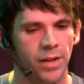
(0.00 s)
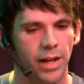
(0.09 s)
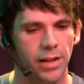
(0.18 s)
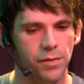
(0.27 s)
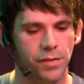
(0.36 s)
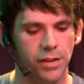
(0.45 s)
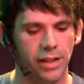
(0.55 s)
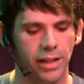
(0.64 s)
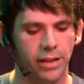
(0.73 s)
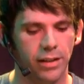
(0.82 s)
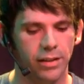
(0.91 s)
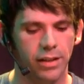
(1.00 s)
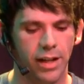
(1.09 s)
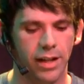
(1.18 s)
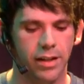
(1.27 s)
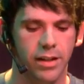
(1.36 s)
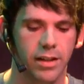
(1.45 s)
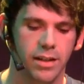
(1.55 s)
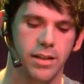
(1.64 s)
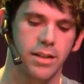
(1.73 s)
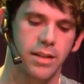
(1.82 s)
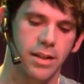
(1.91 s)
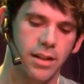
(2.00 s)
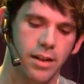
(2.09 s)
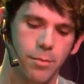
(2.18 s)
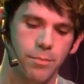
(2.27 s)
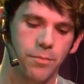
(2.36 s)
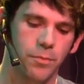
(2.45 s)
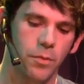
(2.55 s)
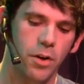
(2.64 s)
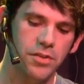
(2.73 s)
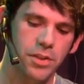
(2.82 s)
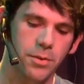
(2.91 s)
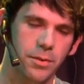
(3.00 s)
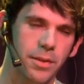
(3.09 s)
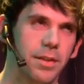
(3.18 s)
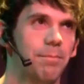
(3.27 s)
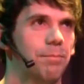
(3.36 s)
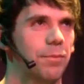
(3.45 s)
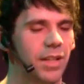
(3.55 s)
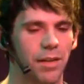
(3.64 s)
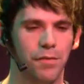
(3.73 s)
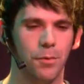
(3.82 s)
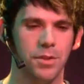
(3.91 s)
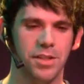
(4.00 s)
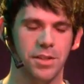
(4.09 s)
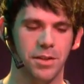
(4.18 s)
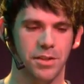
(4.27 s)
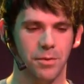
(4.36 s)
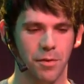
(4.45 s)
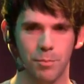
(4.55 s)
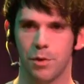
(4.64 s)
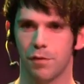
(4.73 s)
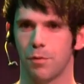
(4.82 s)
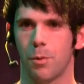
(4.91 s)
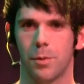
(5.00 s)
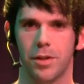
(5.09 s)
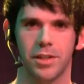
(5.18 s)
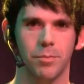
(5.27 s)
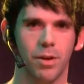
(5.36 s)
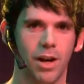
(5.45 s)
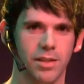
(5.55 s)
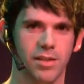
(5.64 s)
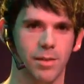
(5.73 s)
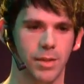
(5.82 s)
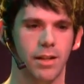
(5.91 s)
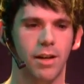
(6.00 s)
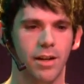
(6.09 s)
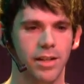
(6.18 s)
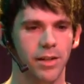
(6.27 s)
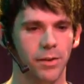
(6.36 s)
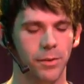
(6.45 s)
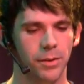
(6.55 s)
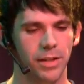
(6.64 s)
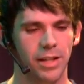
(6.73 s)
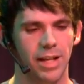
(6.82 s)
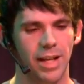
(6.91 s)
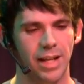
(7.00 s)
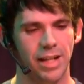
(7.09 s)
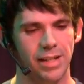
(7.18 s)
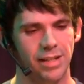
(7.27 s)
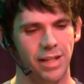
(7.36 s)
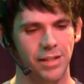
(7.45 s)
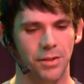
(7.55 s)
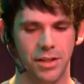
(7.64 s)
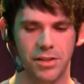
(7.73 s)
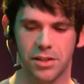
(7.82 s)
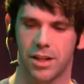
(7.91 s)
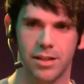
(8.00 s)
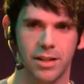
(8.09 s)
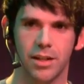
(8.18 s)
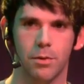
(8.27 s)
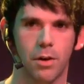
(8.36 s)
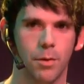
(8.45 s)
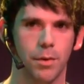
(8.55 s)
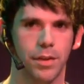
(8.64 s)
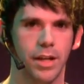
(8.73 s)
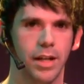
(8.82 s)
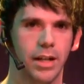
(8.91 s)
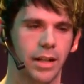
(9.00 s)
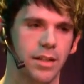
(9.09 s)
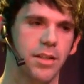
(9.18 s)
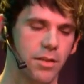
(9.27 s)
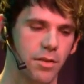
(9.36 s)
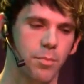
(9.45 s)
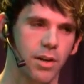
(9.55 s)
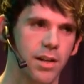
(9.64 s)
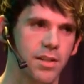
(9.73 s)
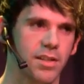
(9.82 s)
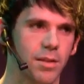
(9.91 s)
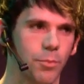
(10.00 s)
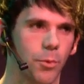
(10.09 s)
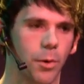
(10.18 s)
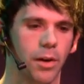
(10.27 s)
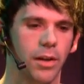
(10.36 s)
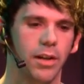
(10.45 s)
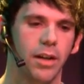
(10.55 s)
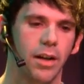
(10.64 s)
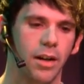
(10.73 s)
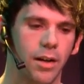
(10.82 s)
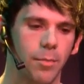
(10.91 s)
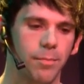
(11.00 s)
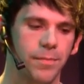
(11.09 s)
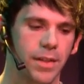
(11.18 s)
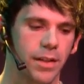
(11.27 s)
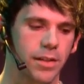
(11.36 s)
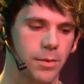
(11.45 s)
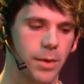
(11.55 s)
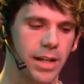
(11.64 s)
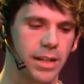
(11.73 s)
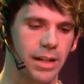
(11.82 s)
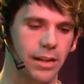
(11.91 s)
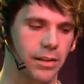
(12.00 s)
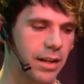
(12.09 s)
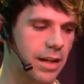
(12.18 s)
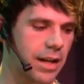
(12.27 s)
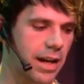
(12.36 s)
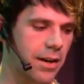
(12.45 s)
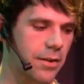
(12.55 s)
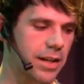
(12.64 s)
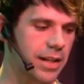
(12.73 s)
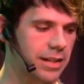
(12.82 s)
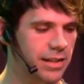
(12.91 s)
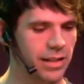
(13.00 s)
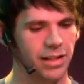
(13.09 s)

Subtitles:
I just feel like that also it forces you to sort of move forward. You process something to audio, and then you can just continue on with it and continue to process it more. Because the way that I look at it now, and